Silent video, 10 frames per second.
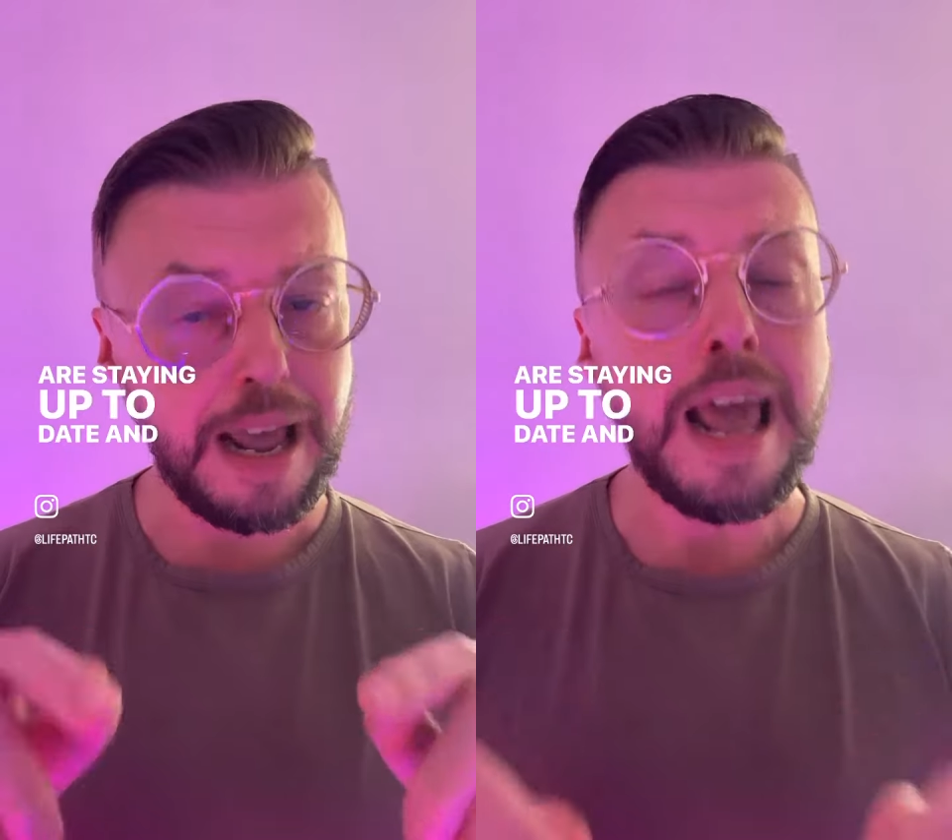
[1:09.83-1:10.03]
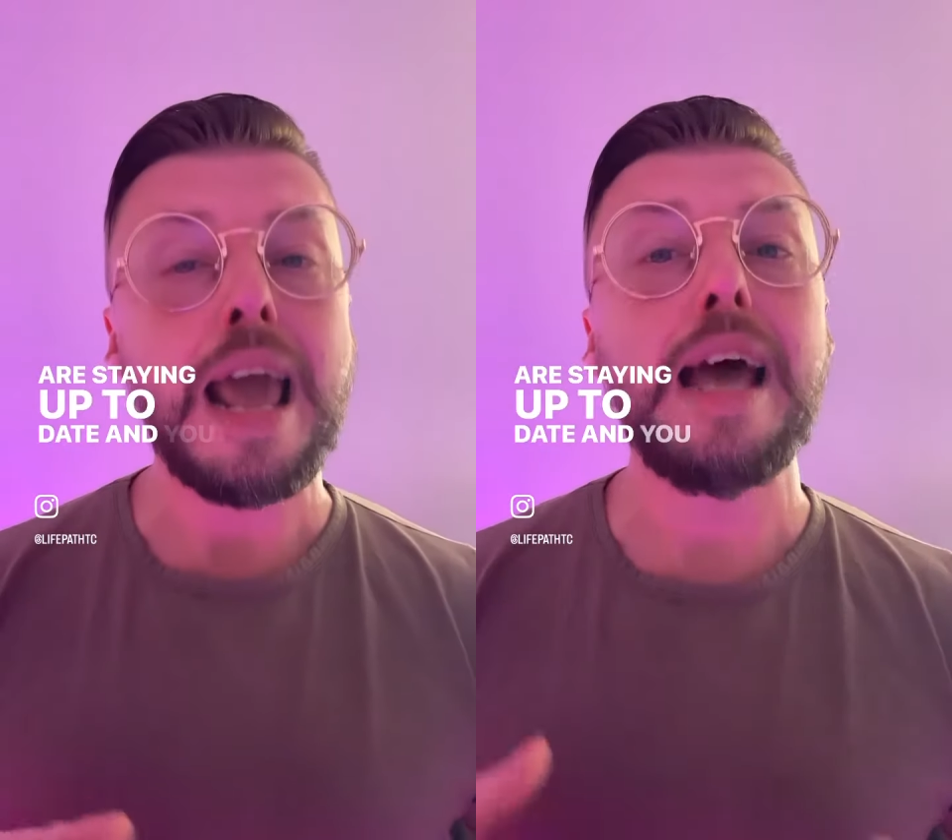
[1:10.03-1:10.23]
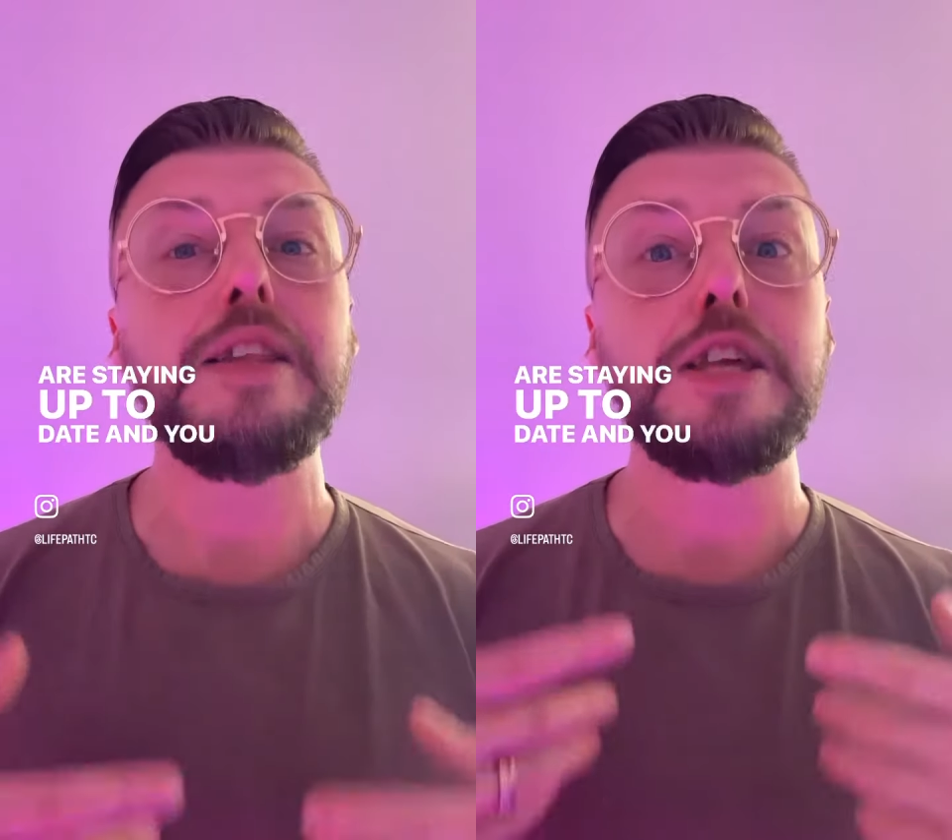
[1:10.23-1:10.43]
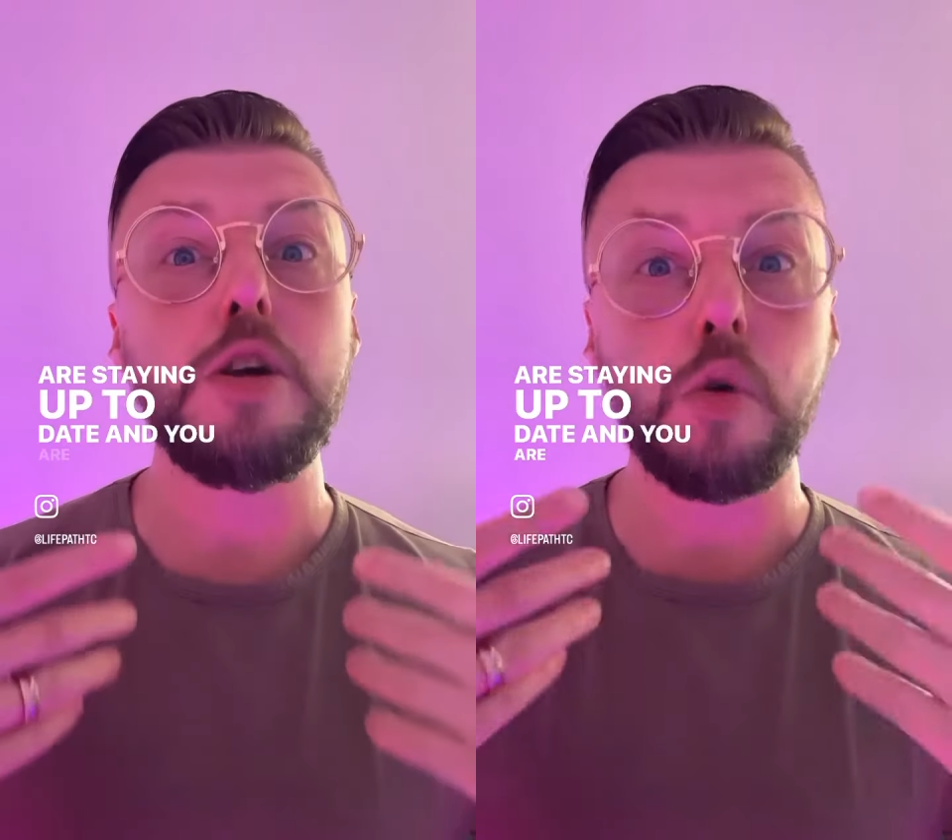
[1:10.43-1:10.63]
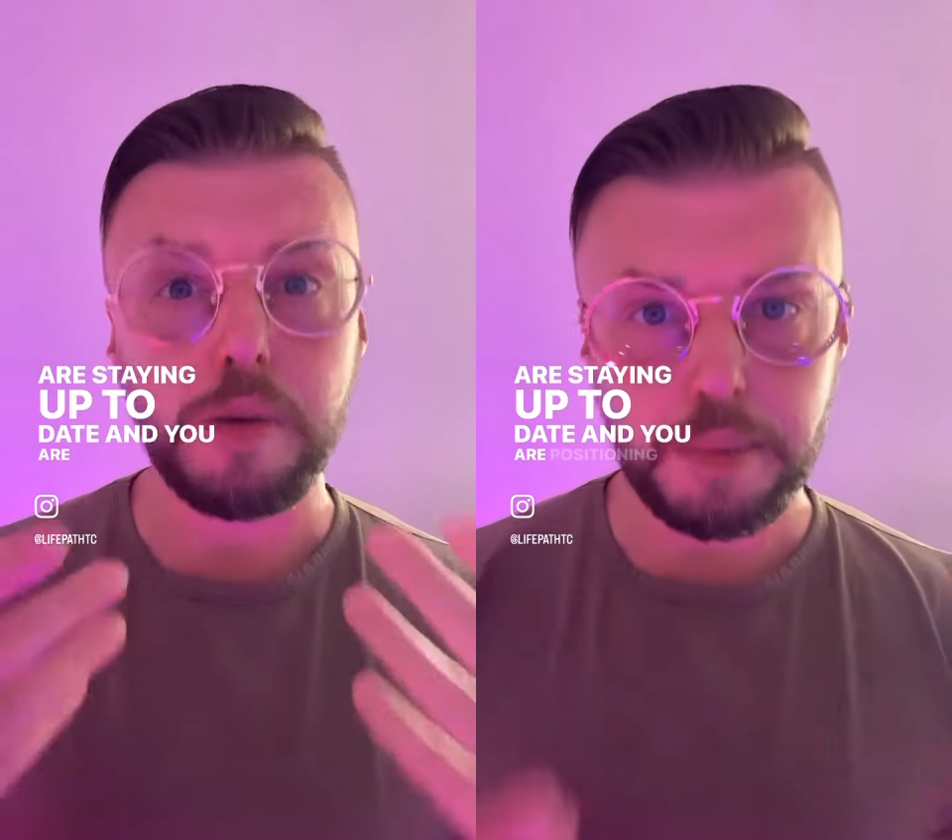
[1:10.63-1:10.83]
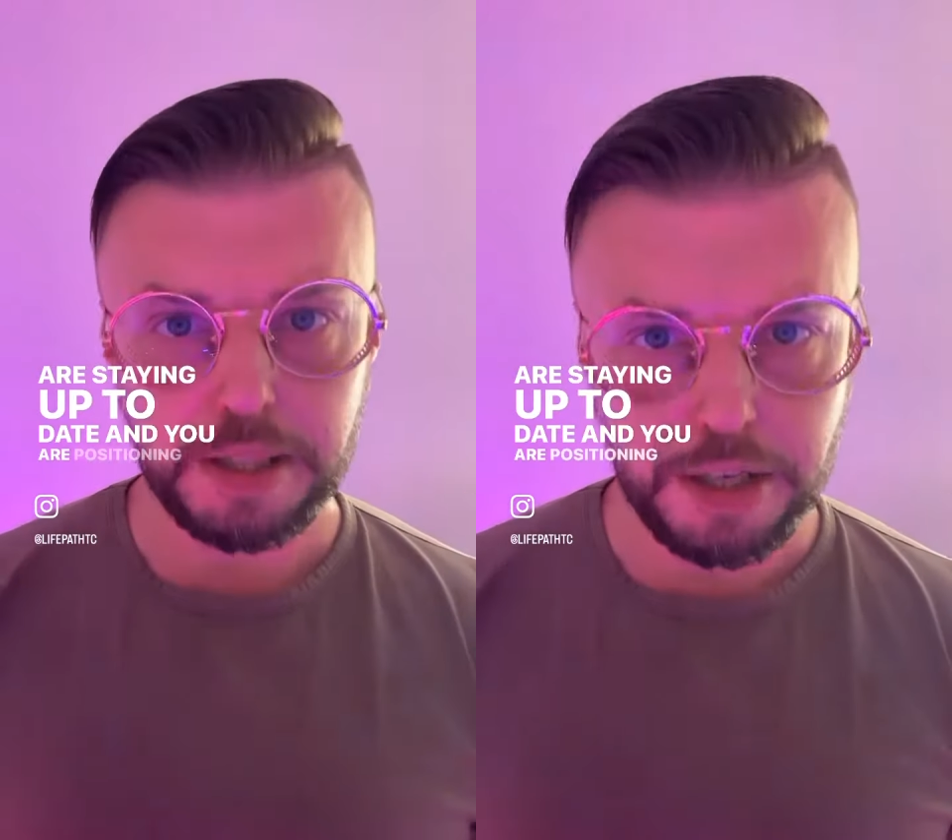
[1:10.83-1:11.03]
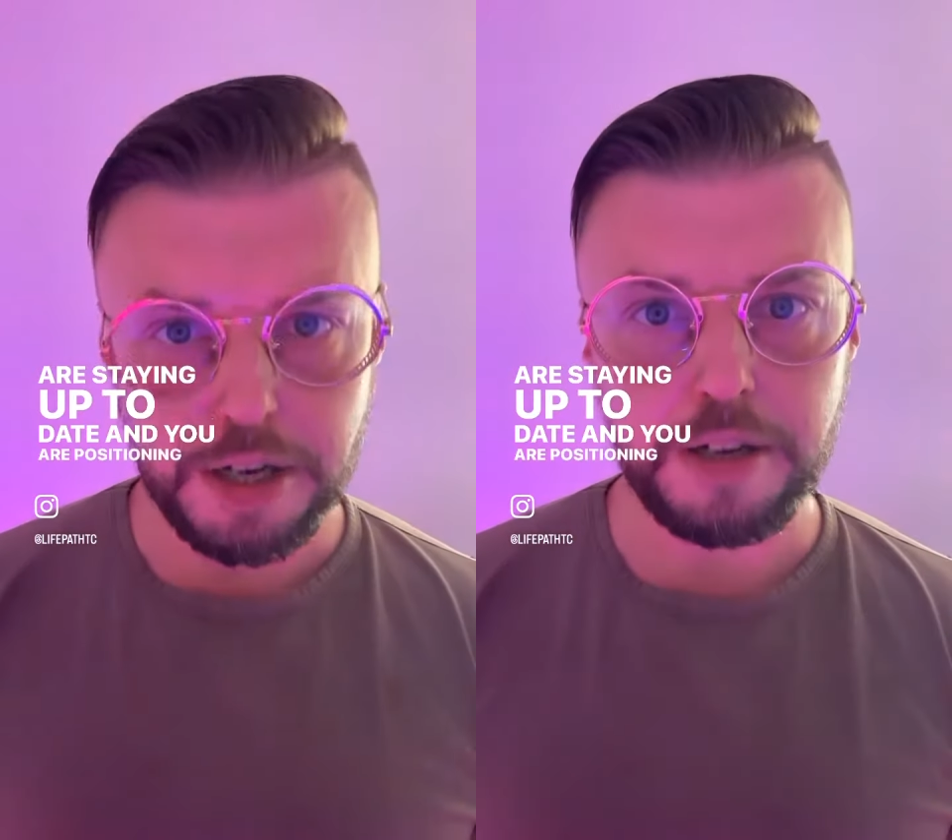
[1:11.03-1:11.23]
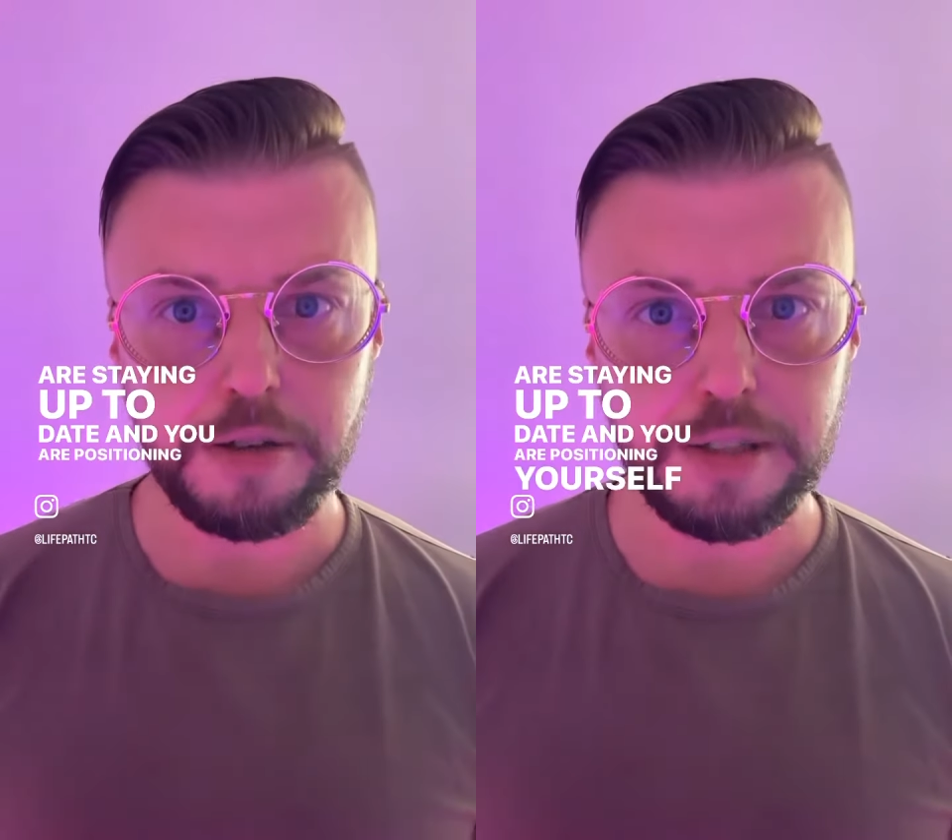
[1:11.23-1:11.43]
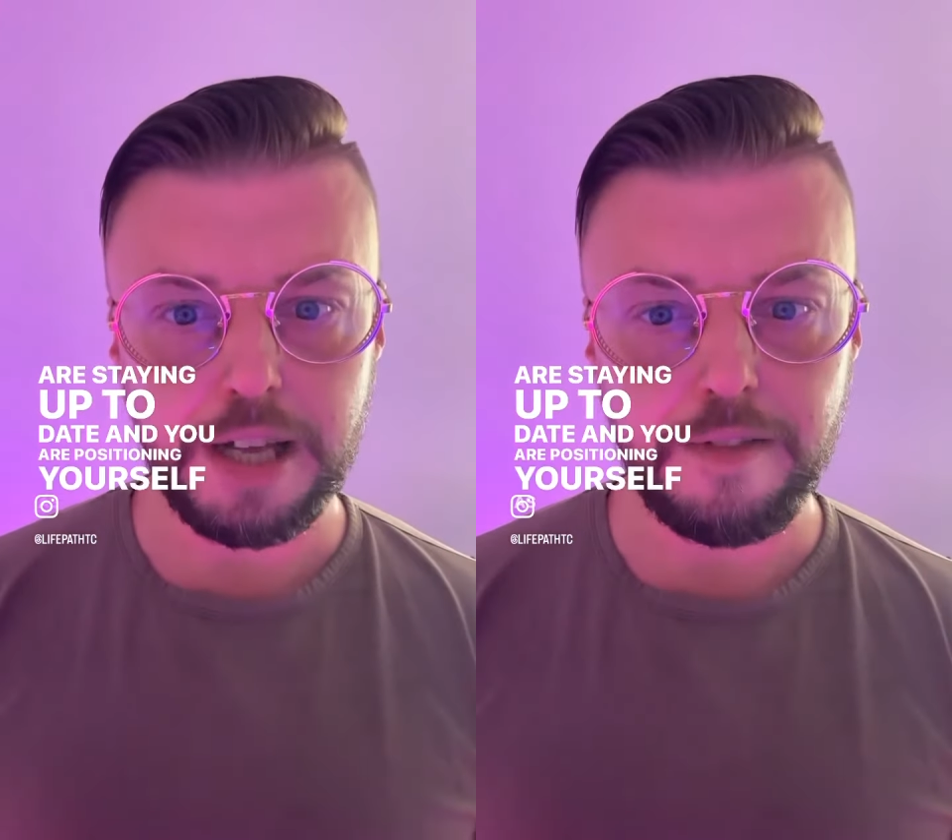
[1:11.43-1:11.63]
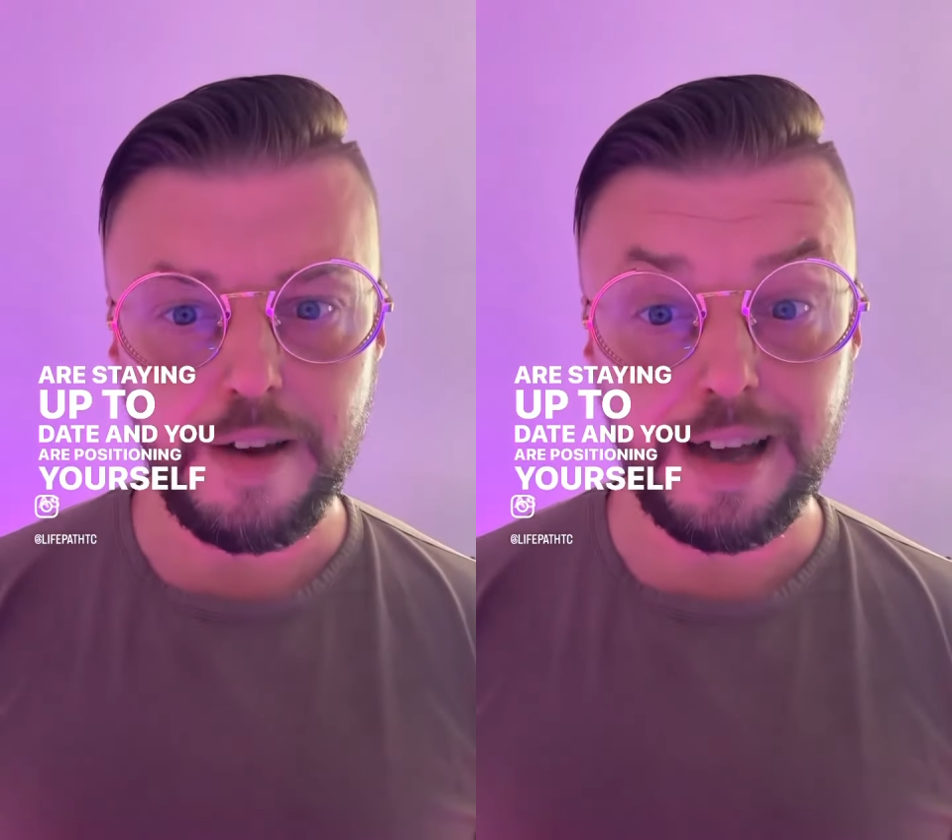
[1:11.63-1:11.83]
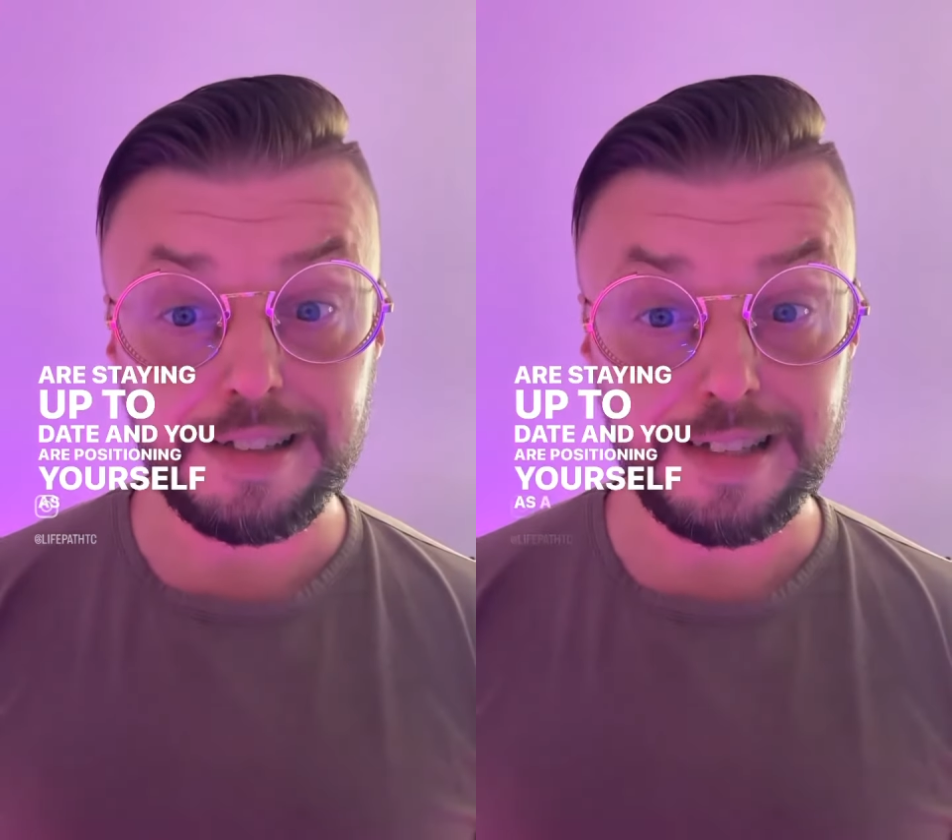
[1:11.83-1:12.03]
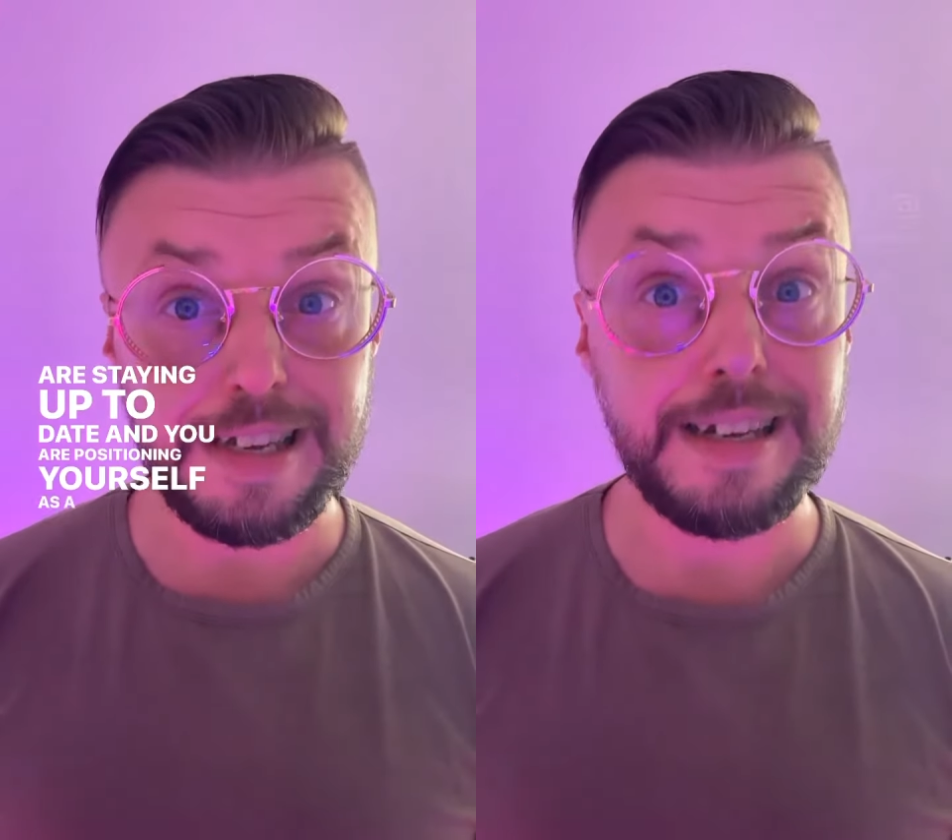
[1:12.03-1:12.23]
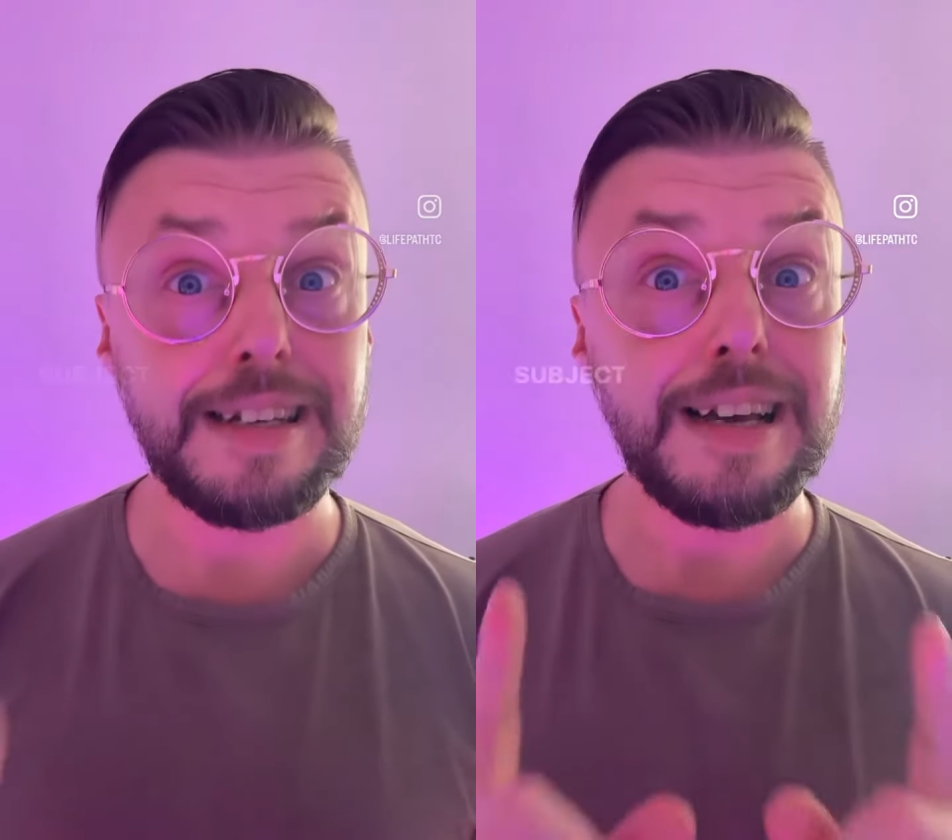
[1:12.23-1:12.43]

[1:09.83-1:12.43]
and you are positioning yourself as a